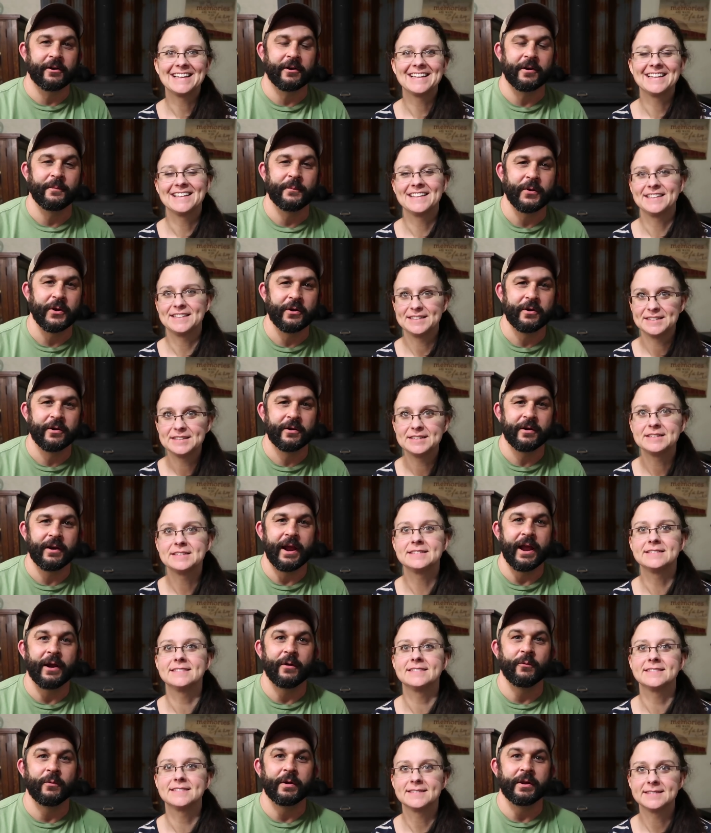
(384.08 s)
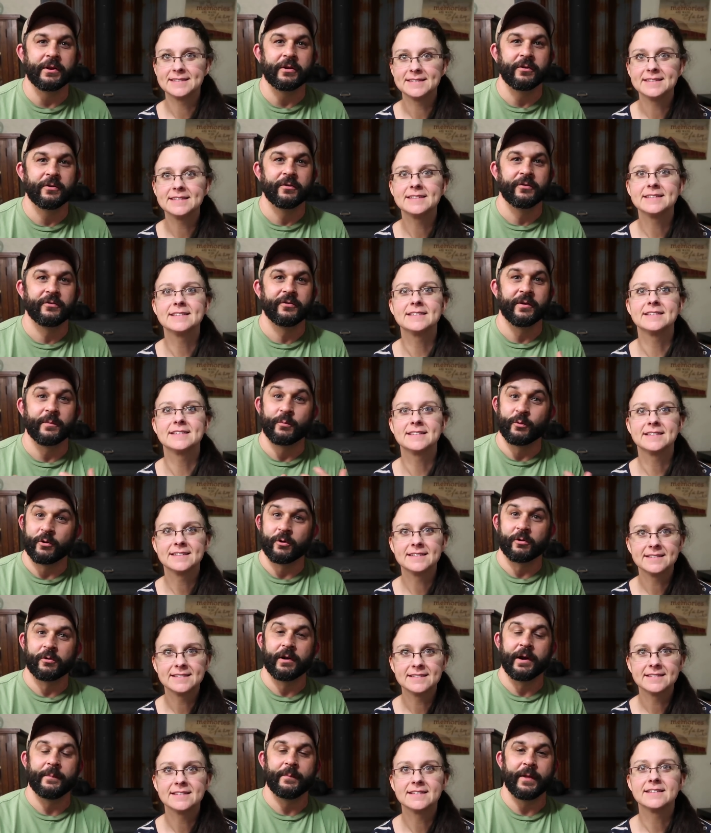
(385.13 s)
Speaker 1: our computer and we used a
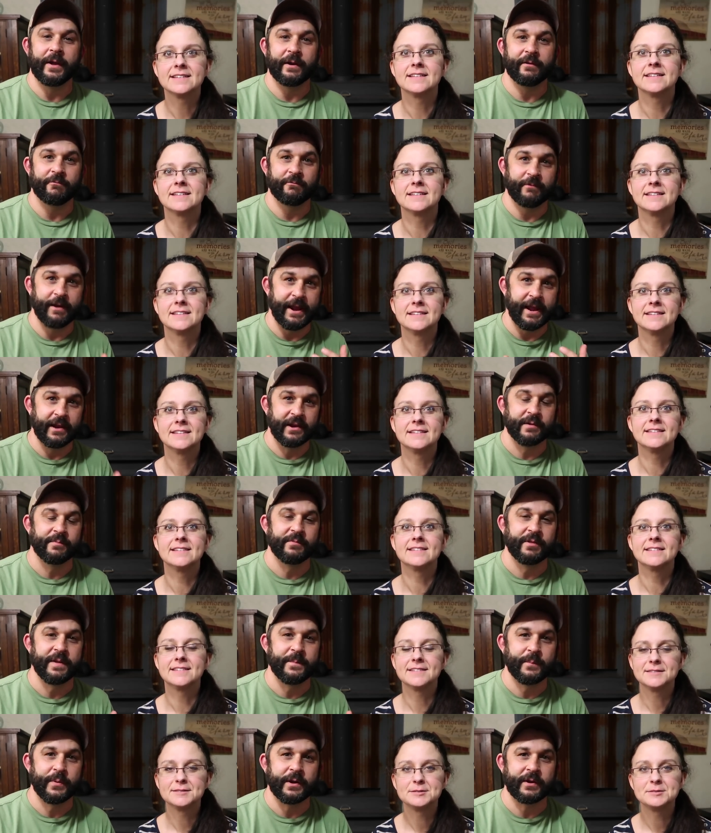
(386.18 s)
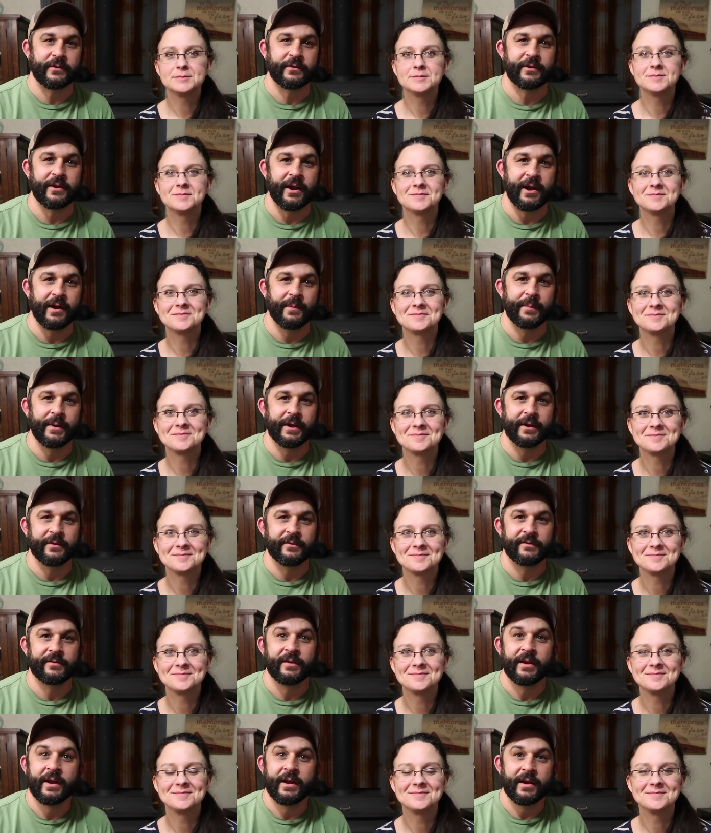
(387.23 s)
program that randomly picks
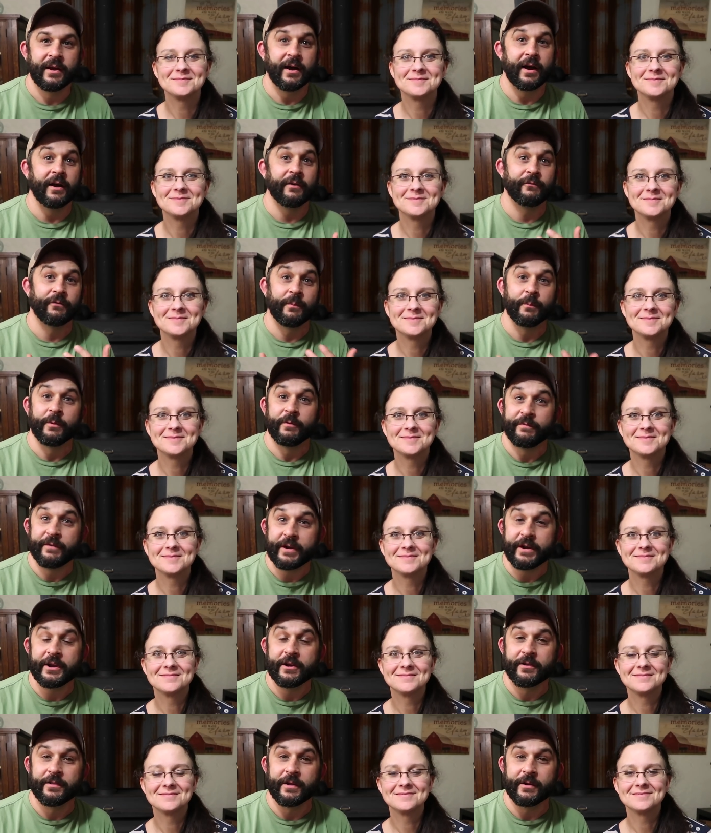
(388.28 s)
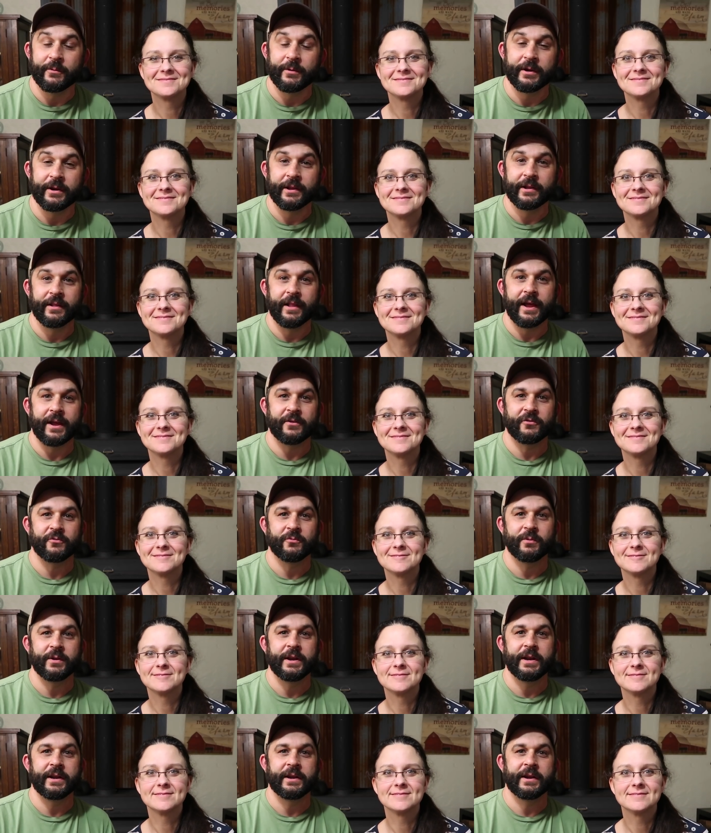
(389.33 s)
comments from the video that we did last
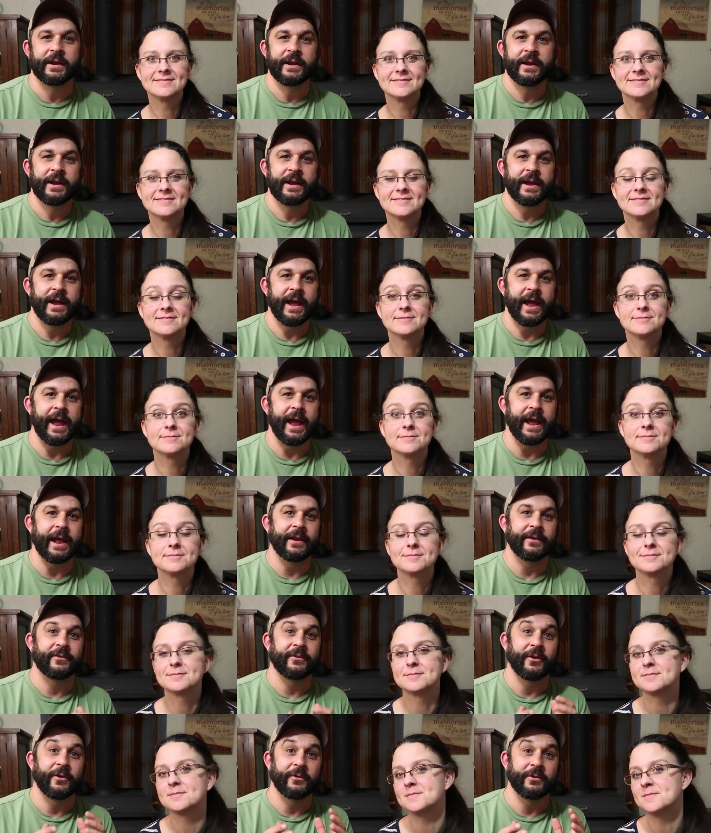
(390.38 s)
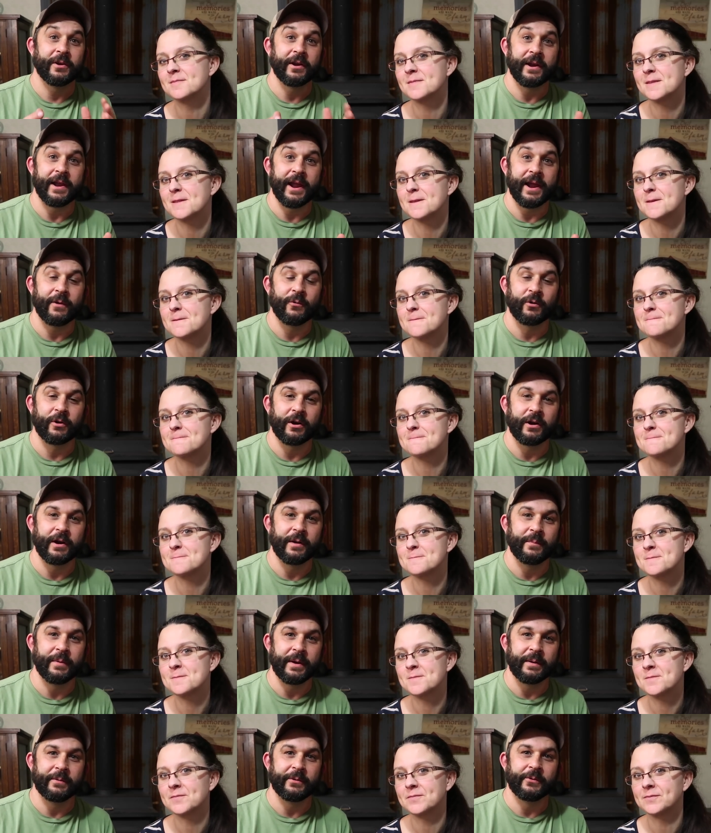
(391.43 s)
week. And so today we're
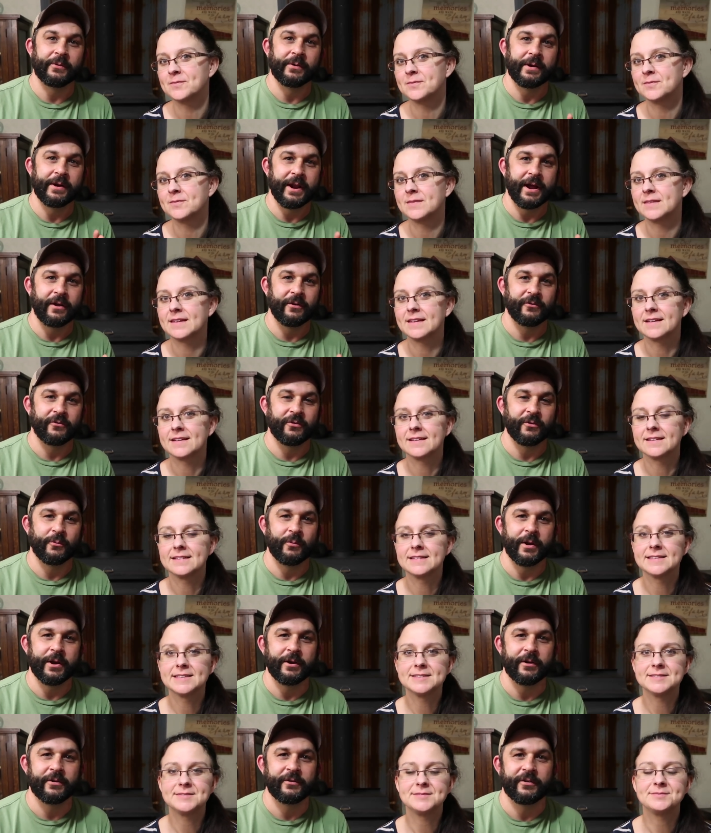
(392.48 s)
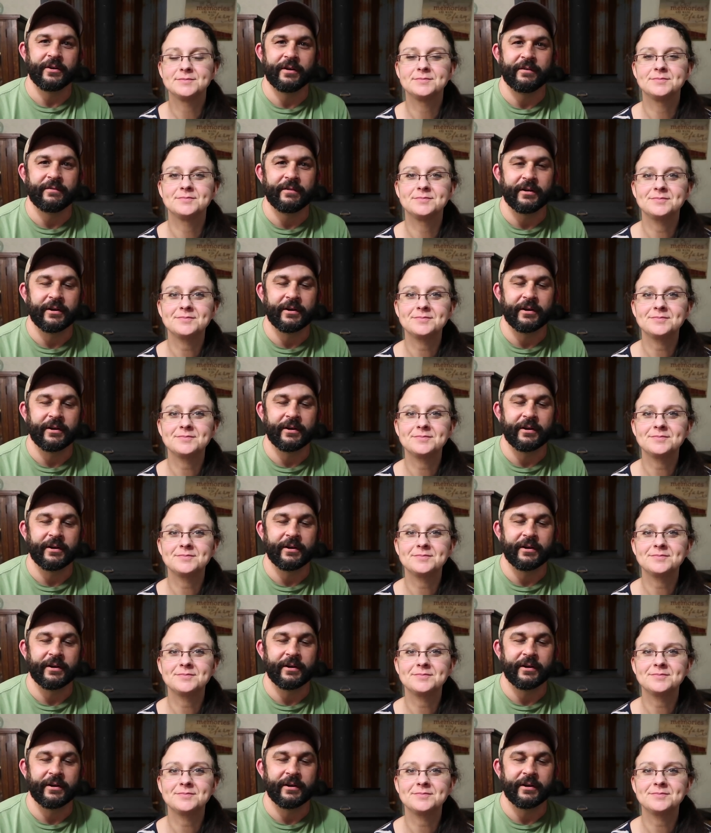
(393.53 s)
gonna be able to announce the winners of